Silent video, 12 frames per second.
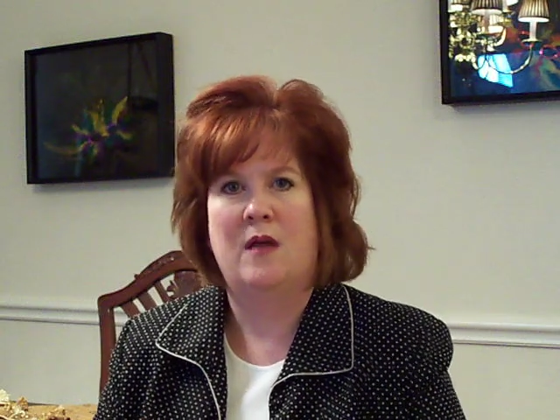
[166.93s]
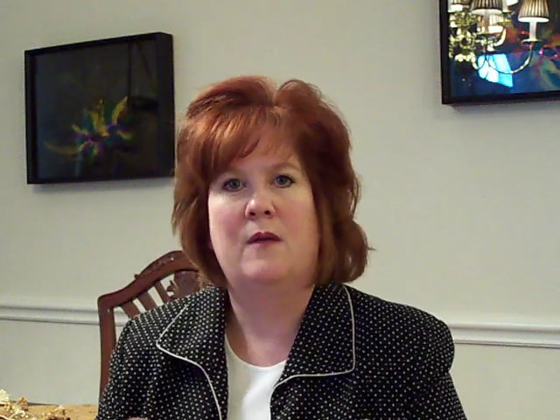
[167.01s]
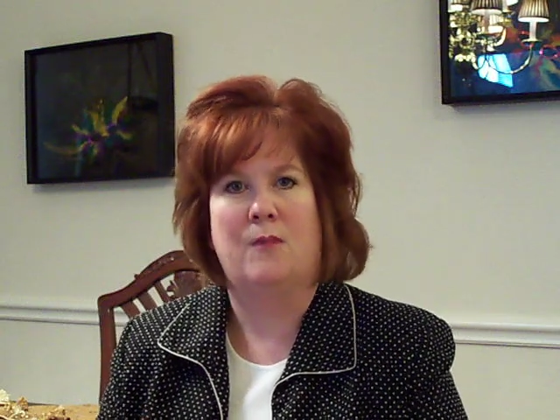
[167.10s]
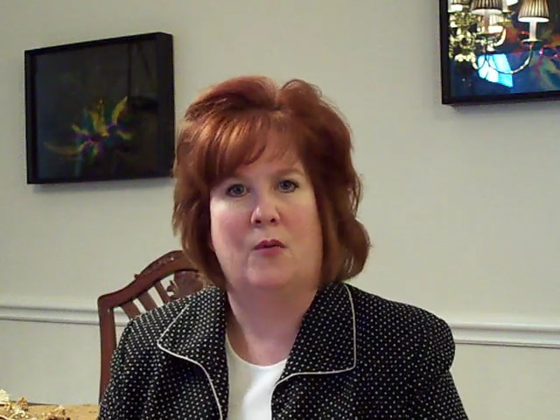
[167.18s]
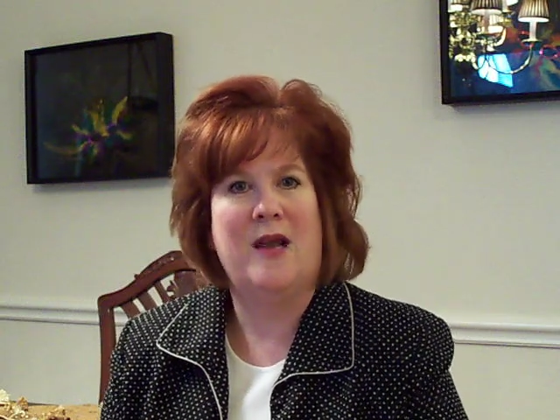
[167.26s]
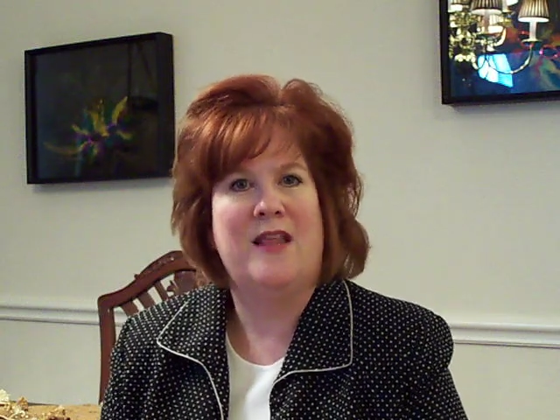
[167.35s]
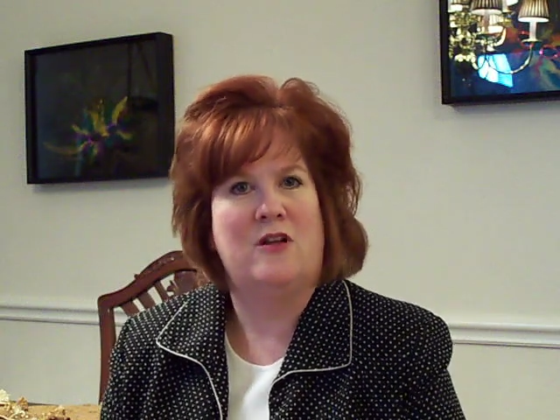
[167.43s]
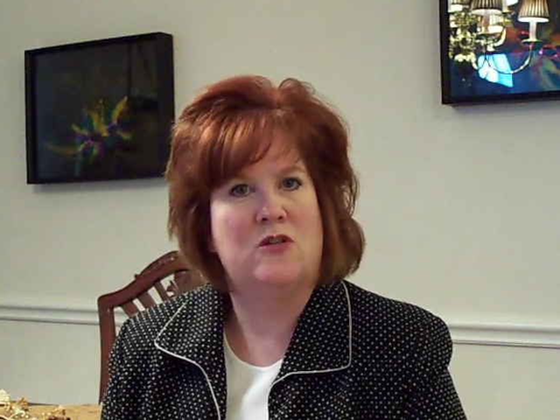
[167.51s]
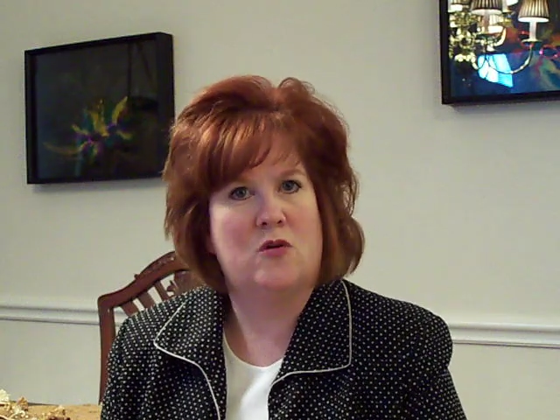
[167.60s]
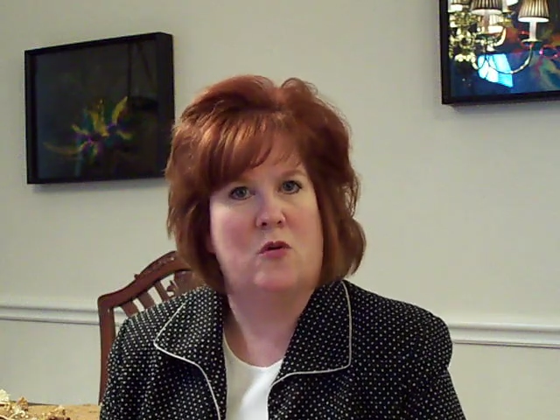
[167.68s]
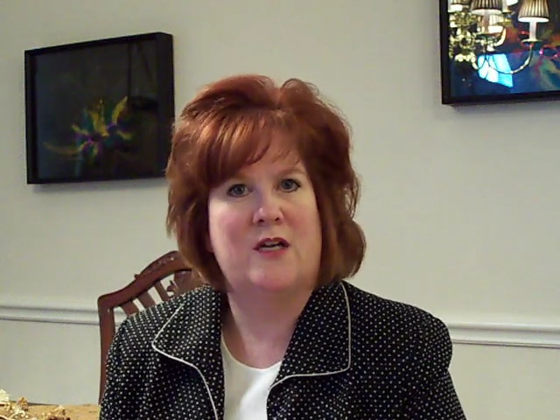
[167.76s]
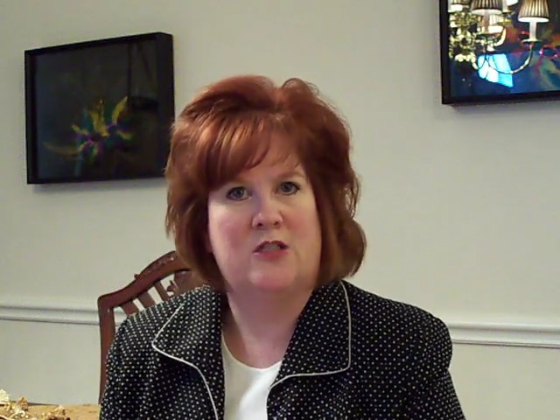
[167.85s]
bring those
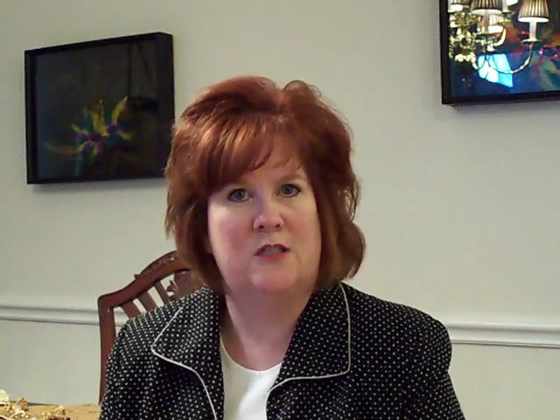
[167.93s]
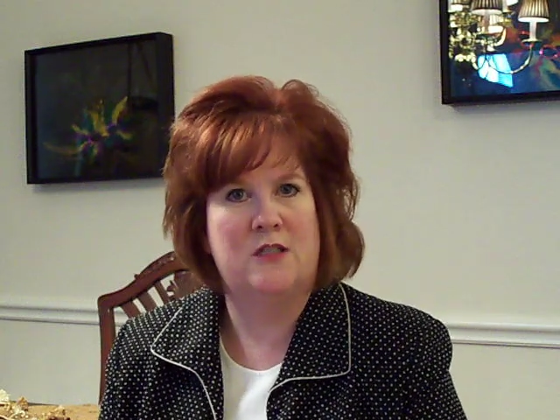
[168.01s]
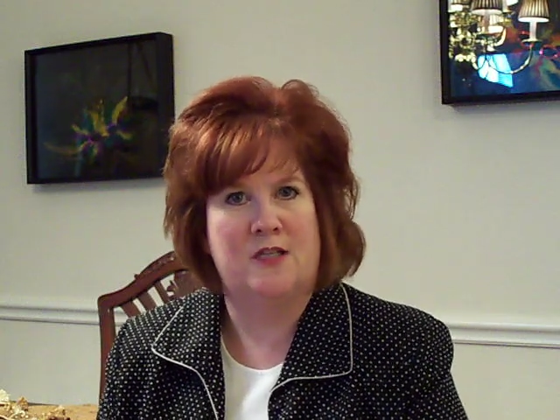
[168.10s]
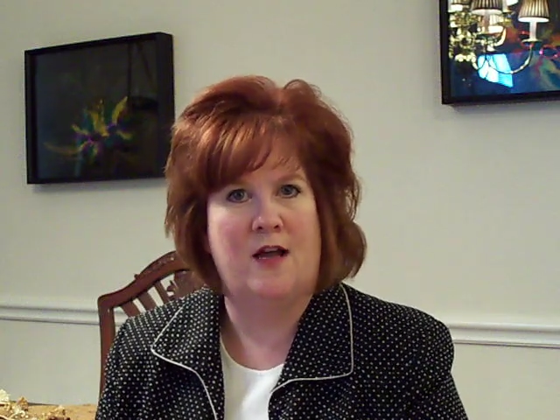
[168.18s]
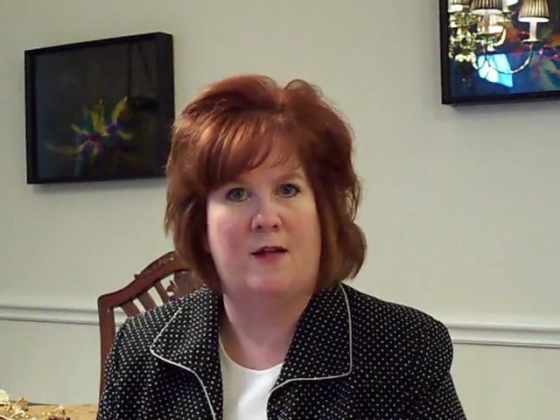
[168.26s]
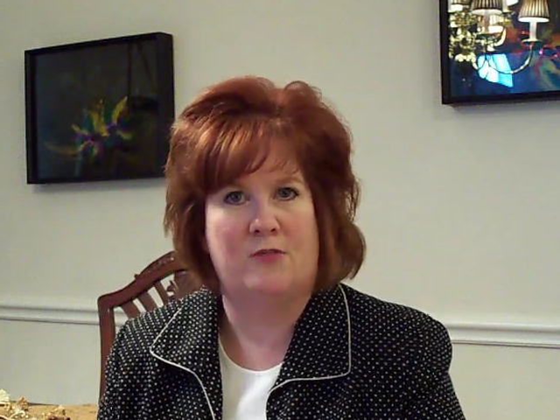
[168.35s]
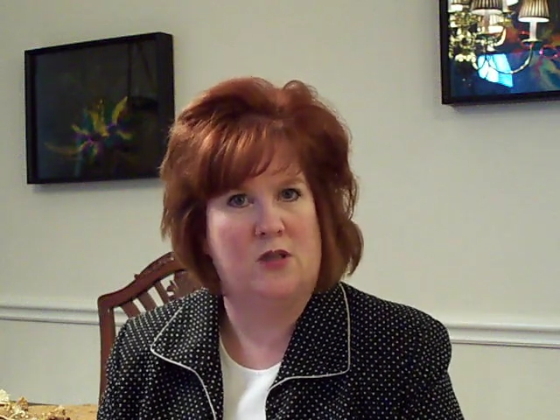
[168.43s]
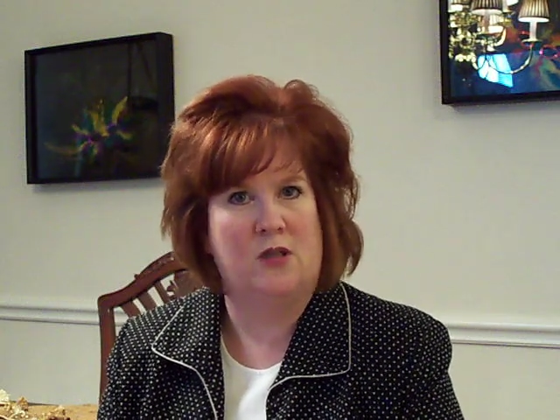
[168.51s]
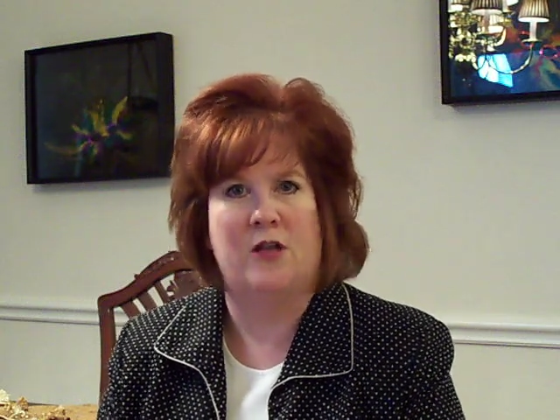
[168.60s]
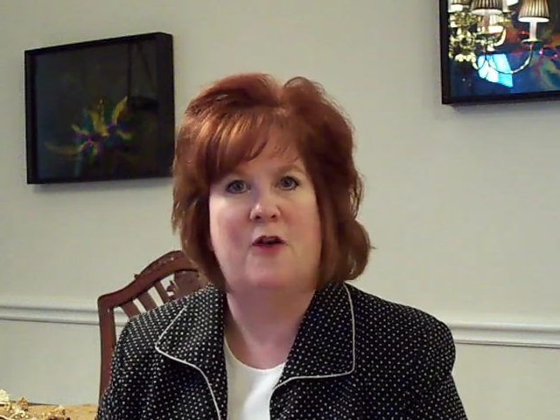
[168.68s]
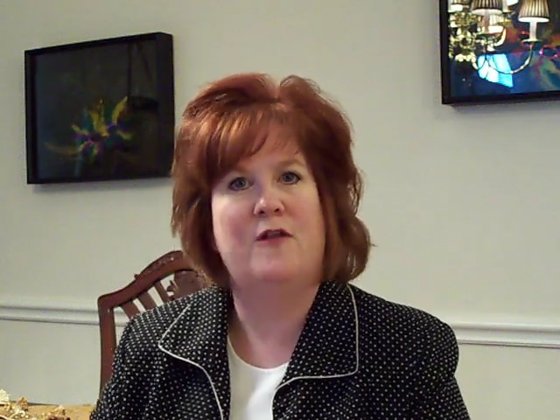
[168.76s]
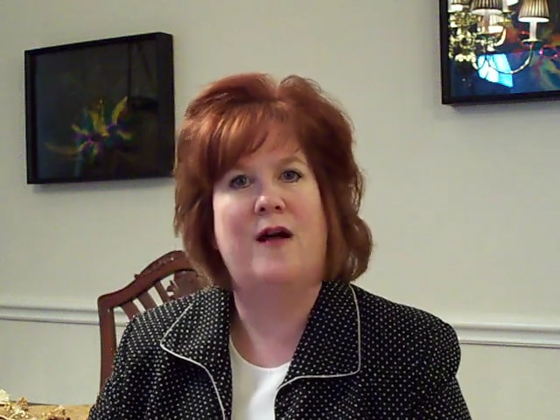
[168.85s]
questions up to the
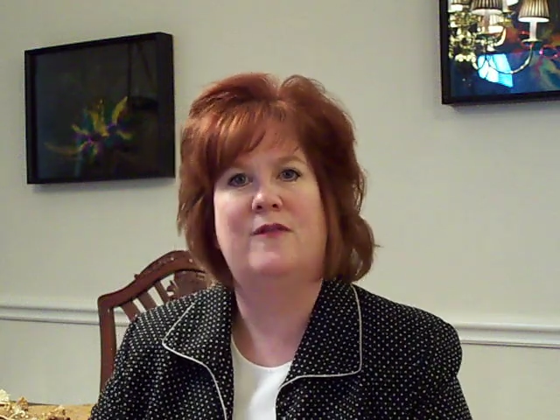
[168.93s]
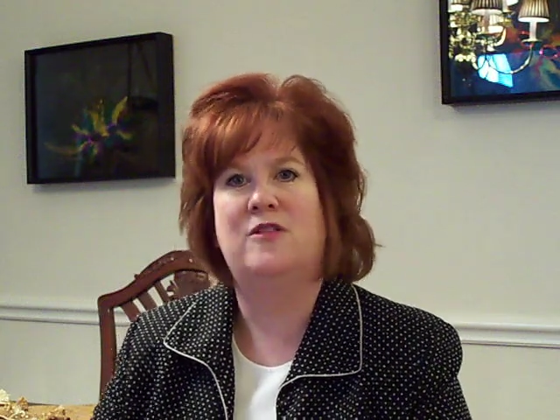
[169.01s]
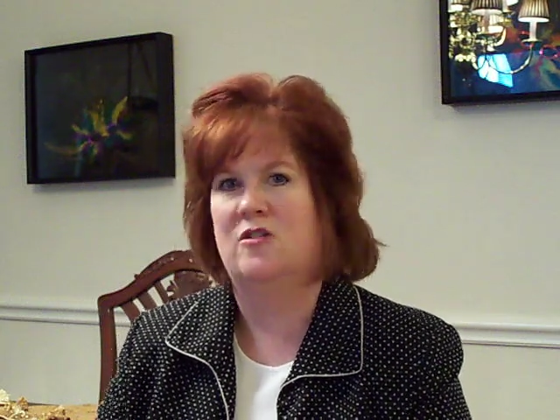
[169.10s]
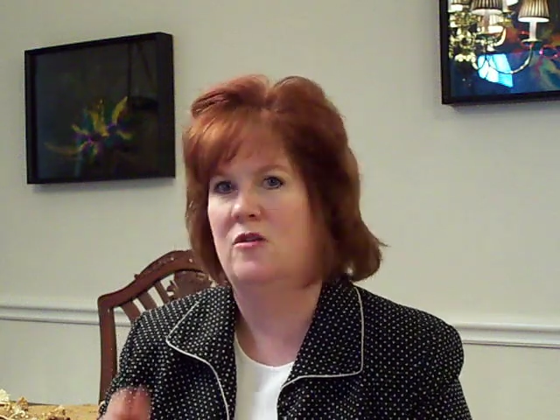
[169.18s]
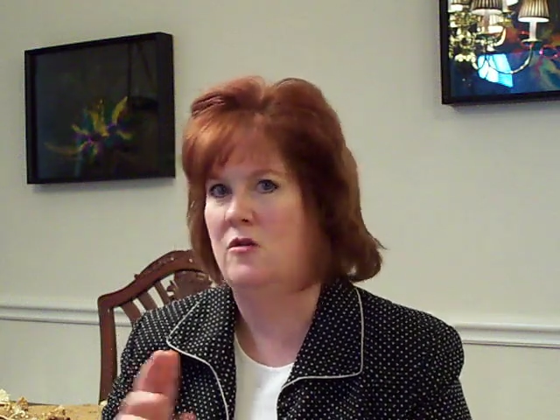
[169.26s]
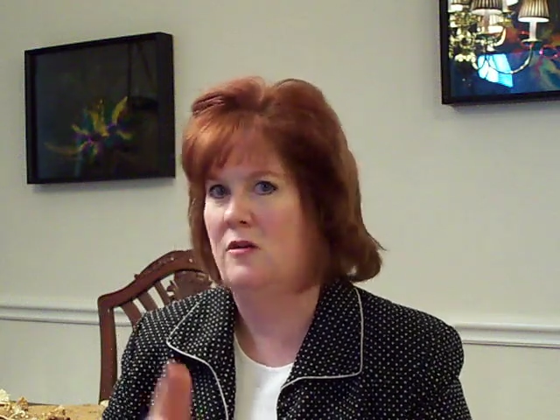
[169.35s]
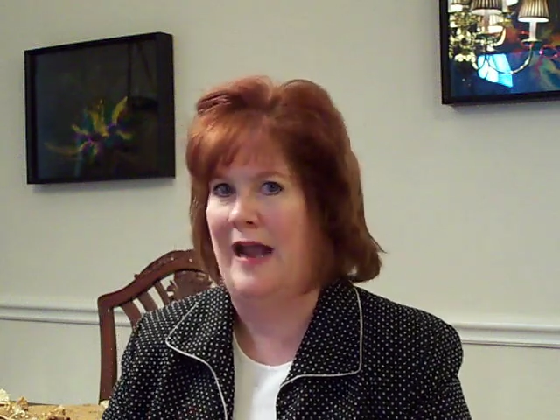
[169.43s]
loan officer